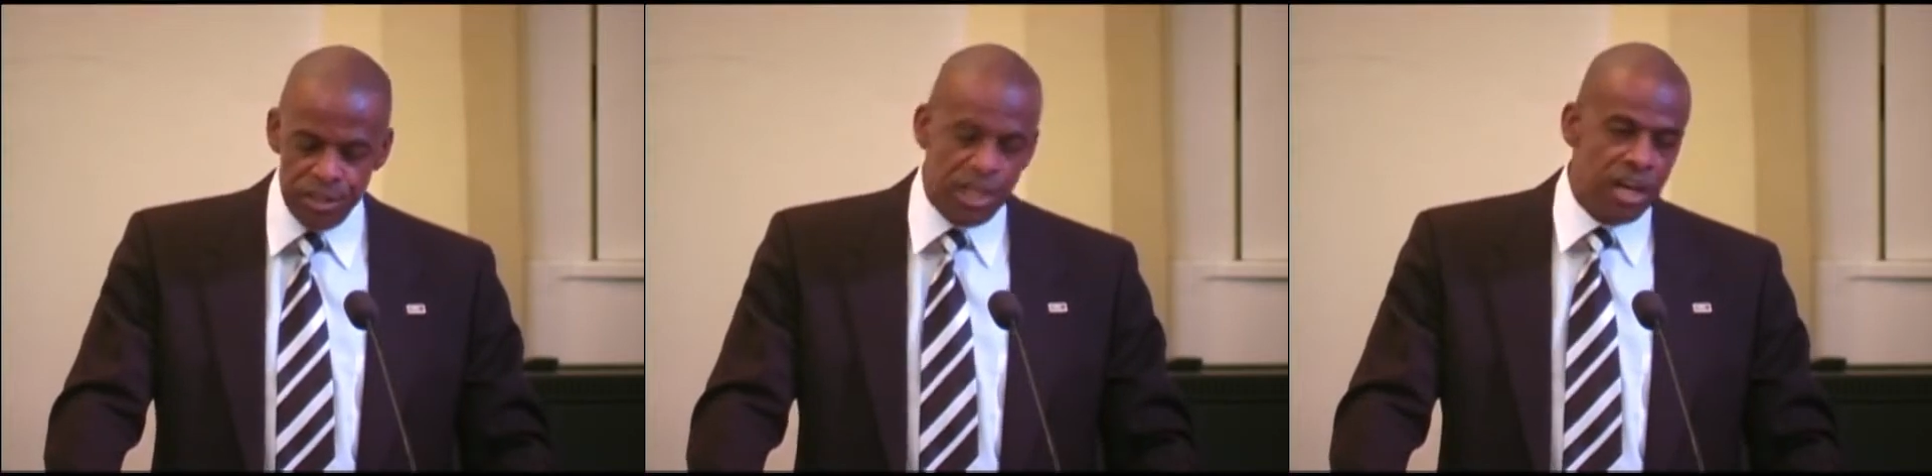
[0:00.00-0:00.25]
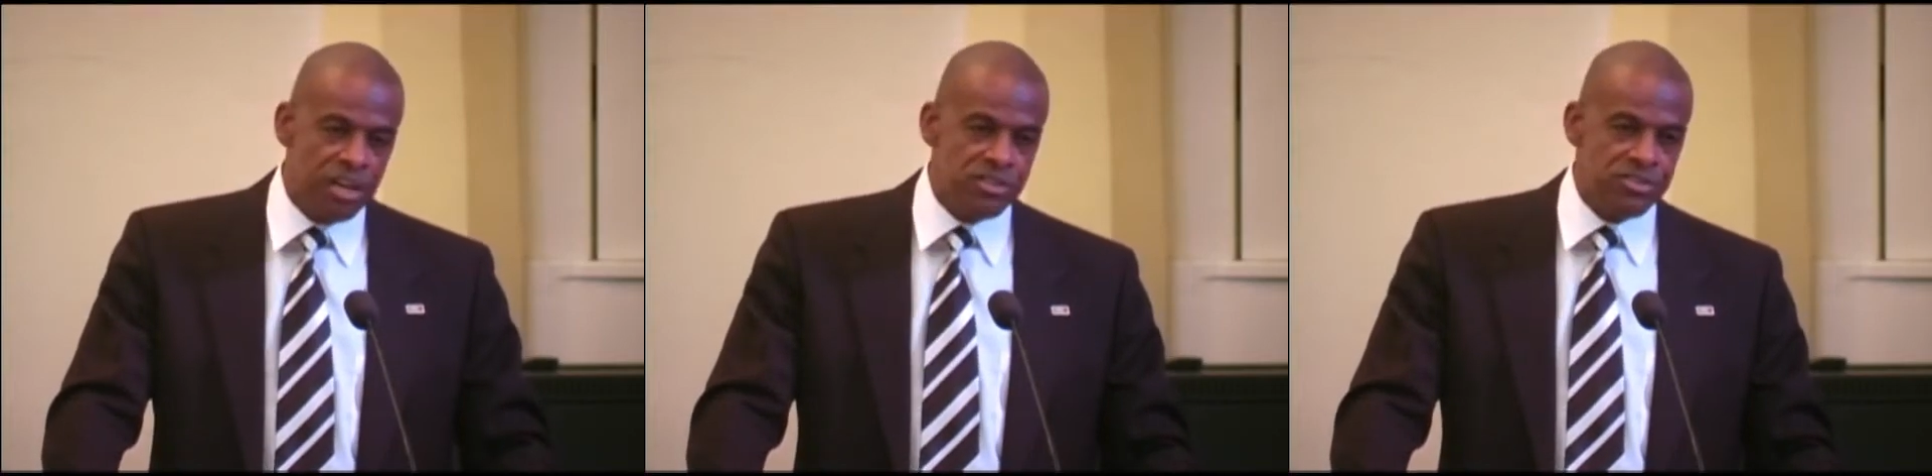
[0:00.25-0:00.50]

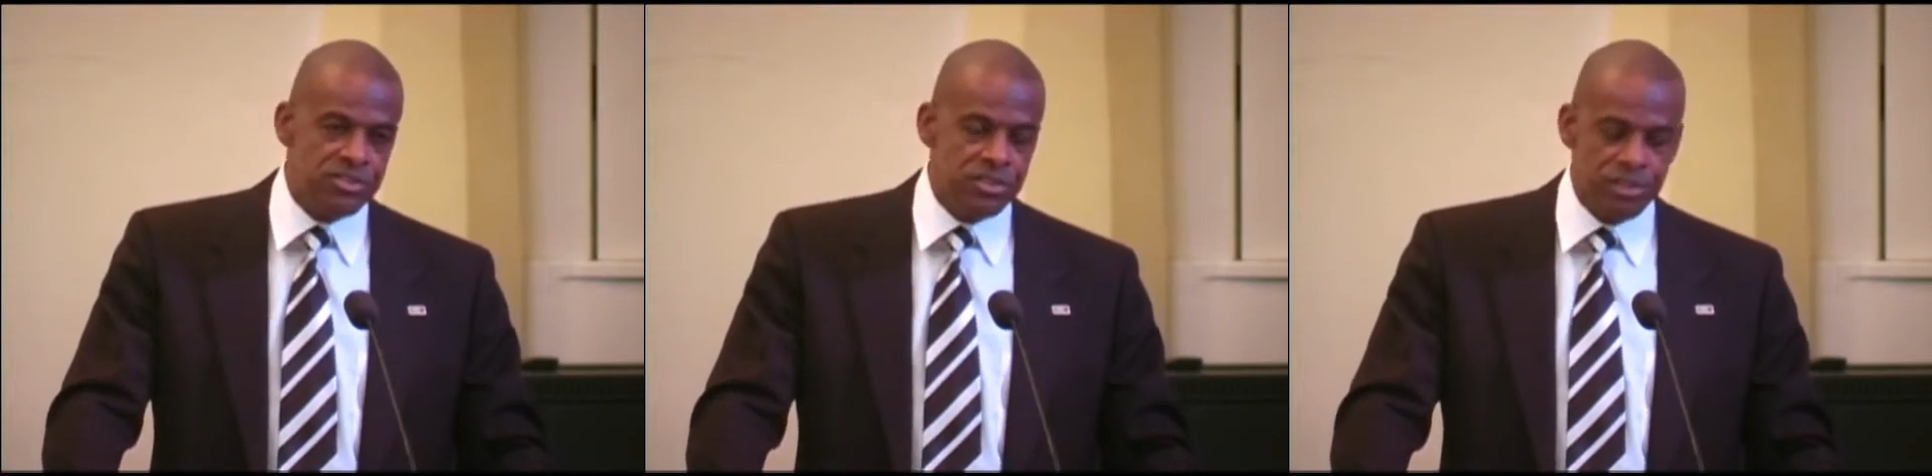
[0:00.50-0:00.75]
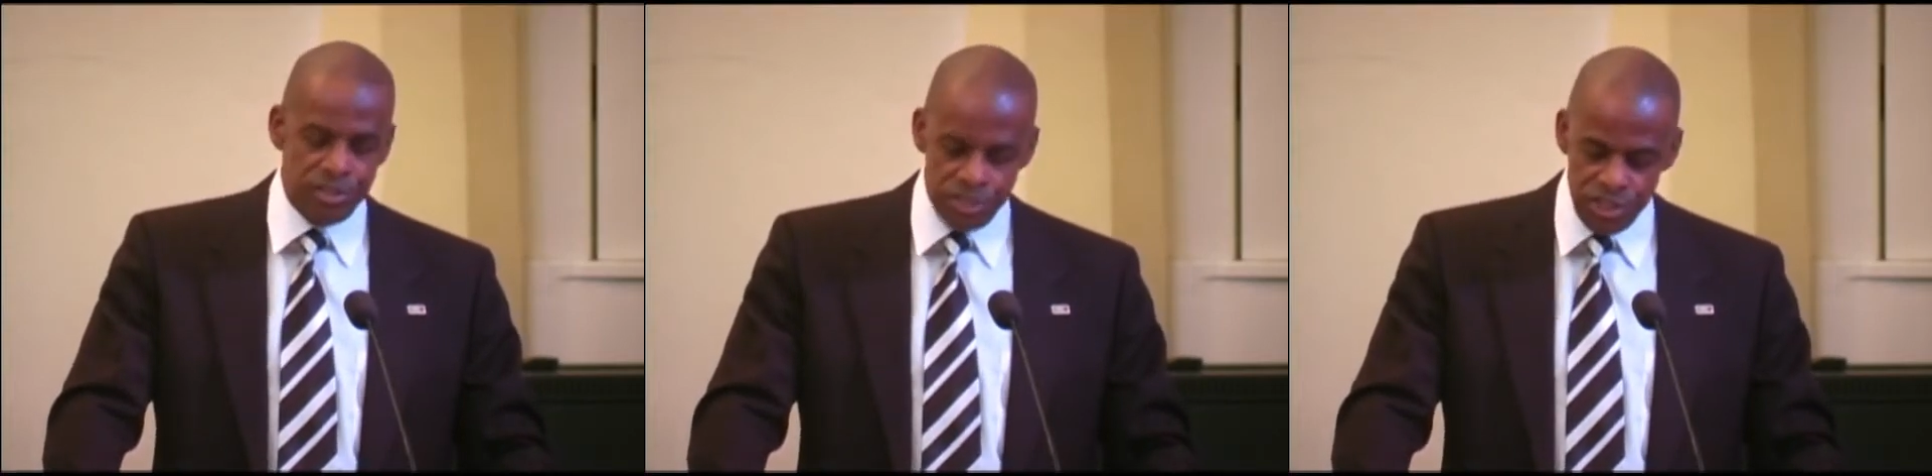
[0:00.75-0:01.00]

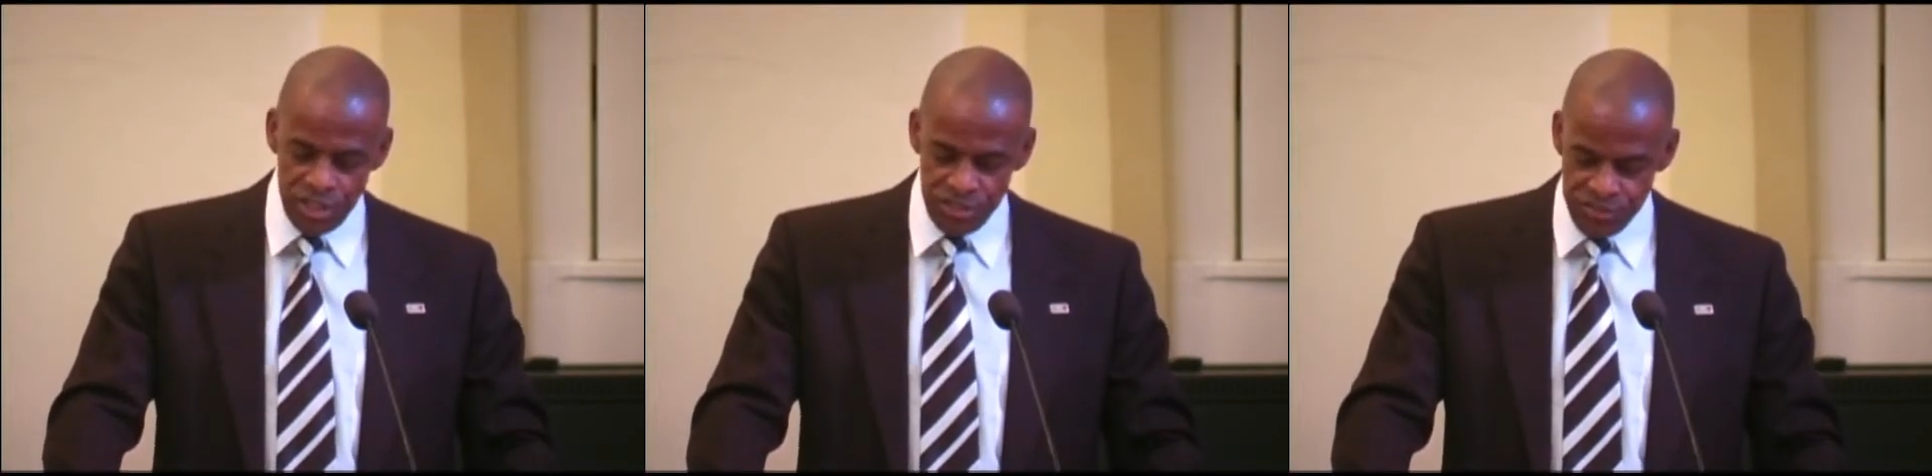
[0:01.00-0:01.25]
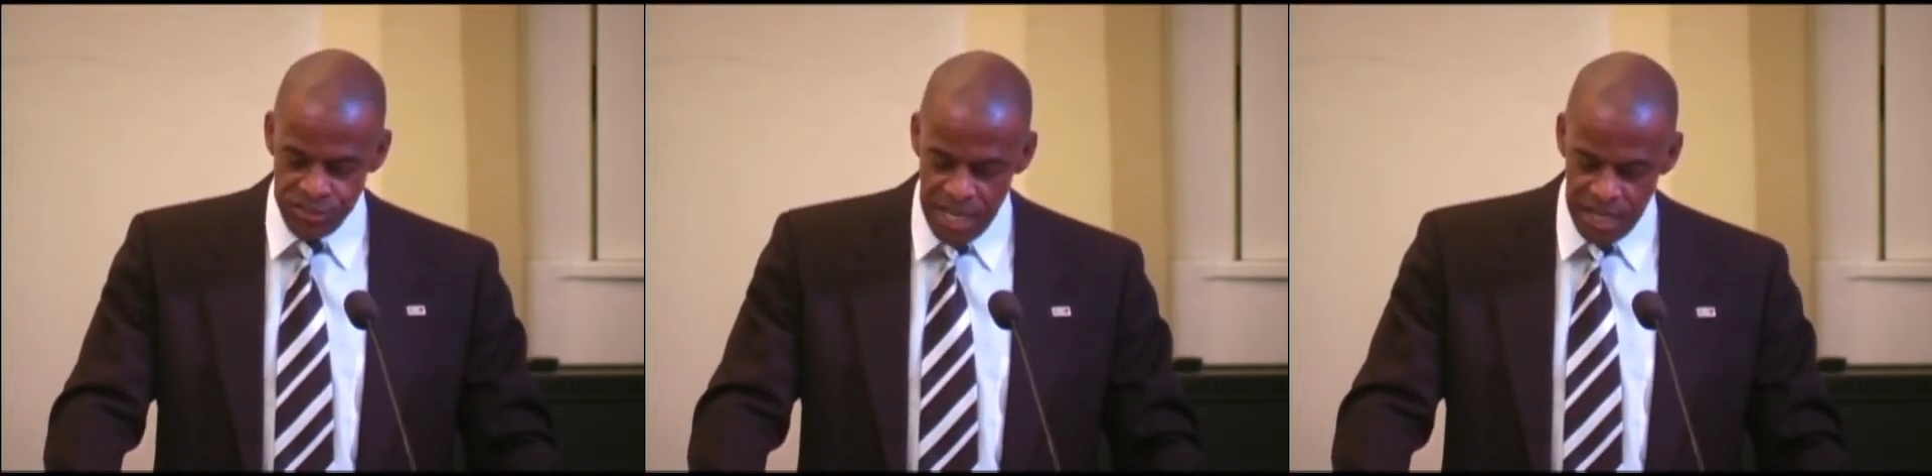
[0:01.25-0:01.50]
does
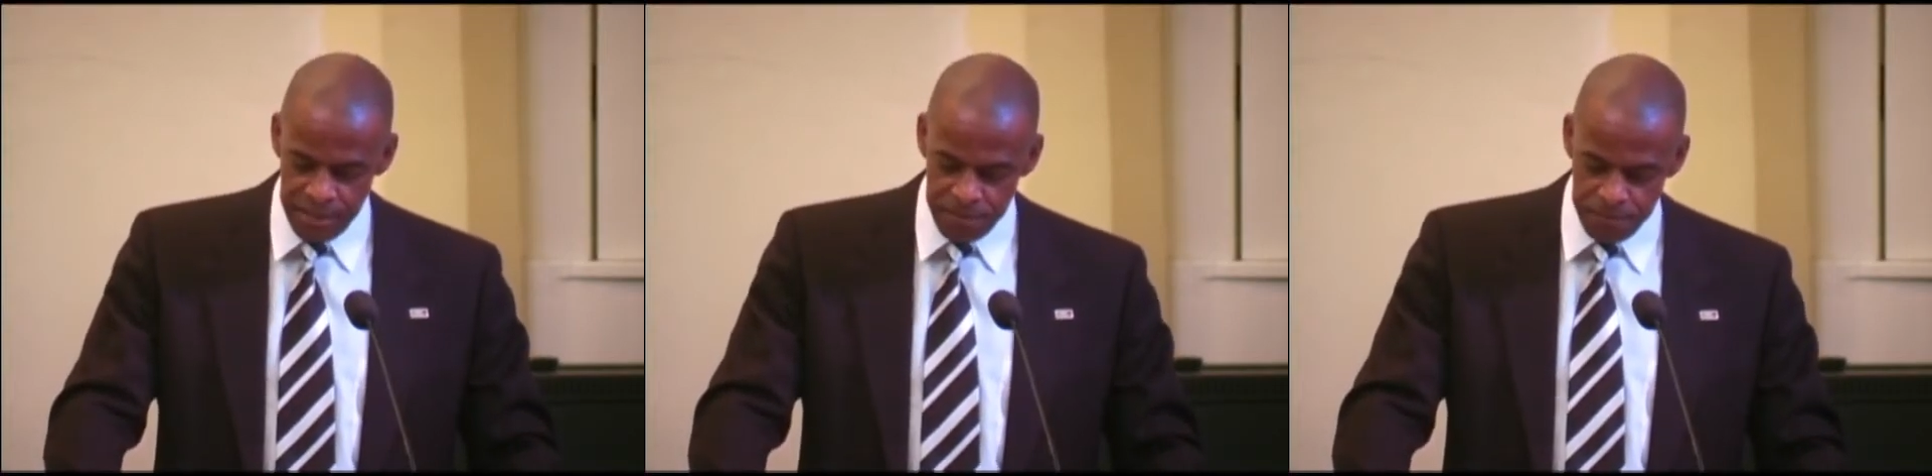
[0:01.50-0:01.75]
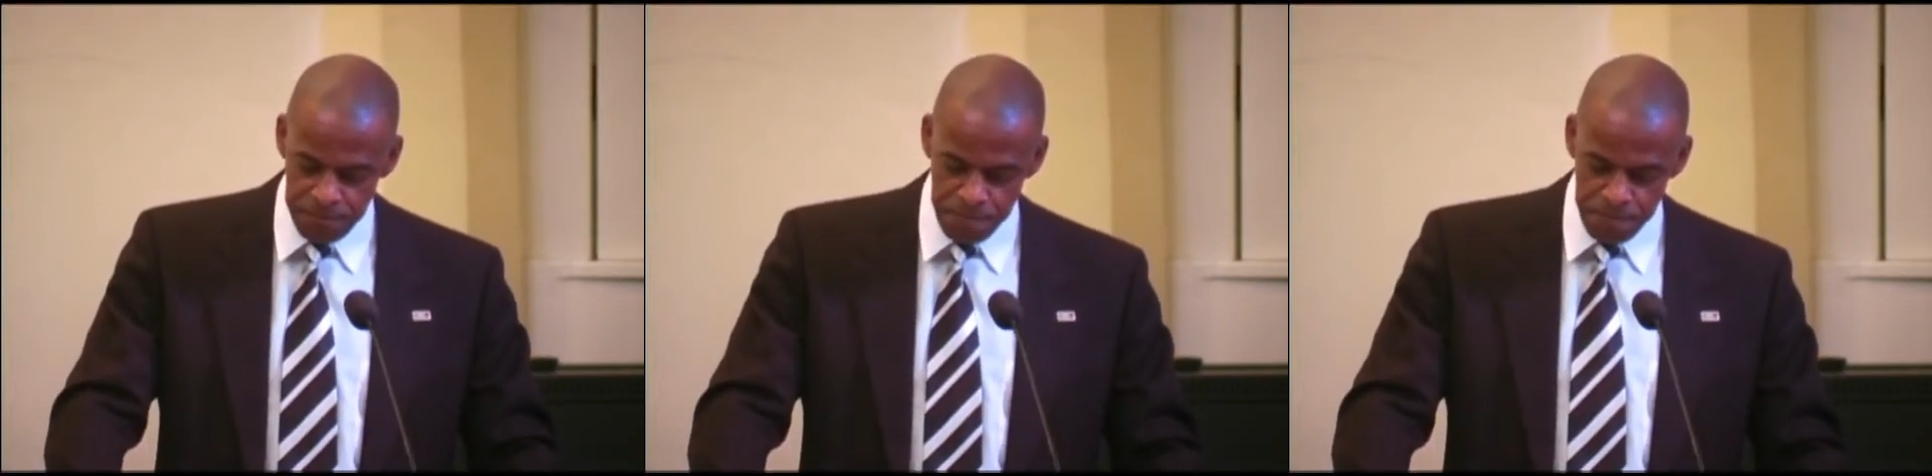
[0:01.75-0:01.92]
just that.